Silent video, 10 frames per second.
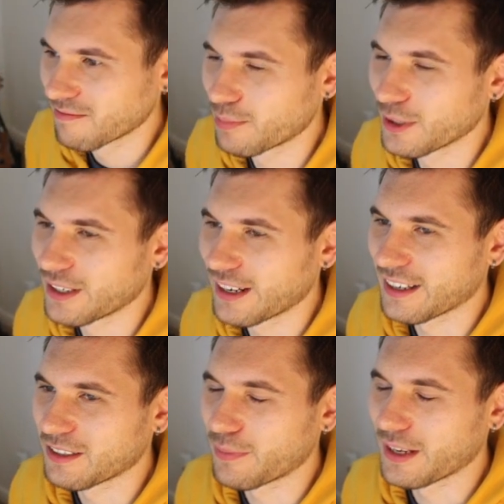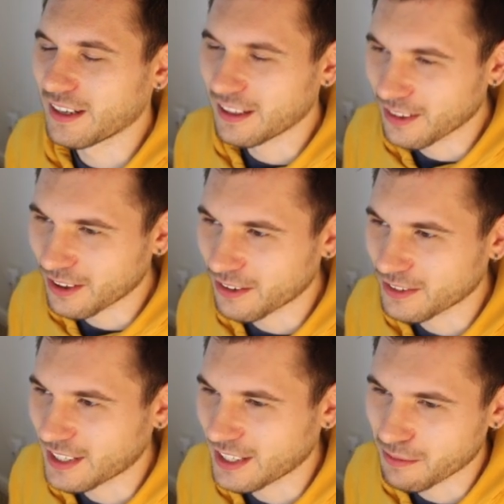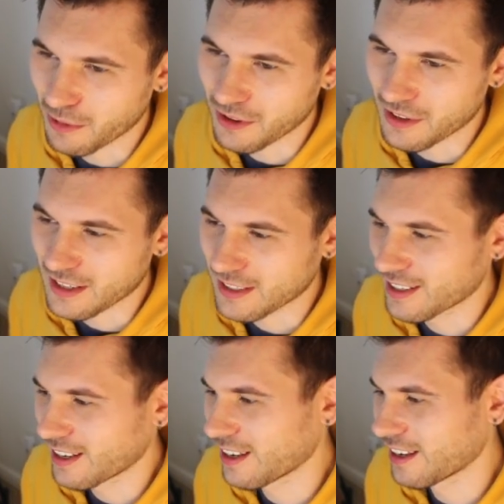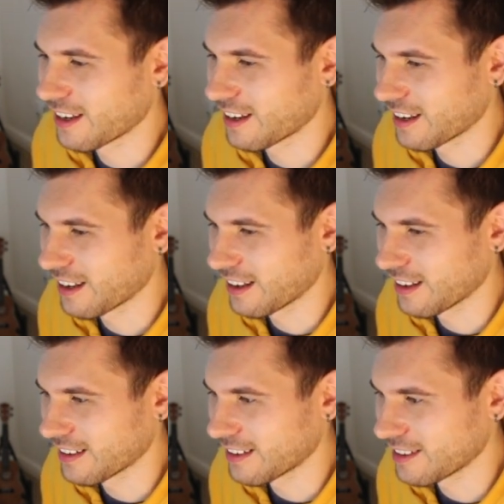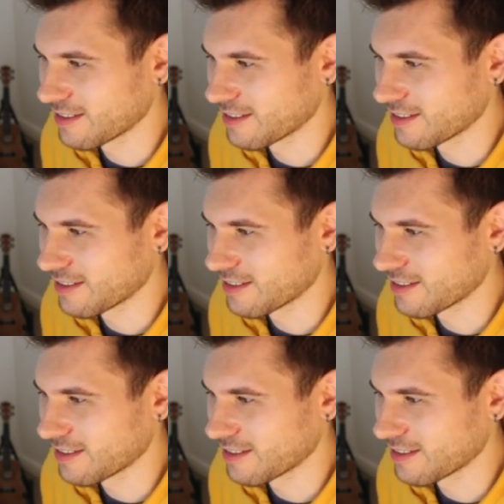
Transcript: but I spent a lot of time on this and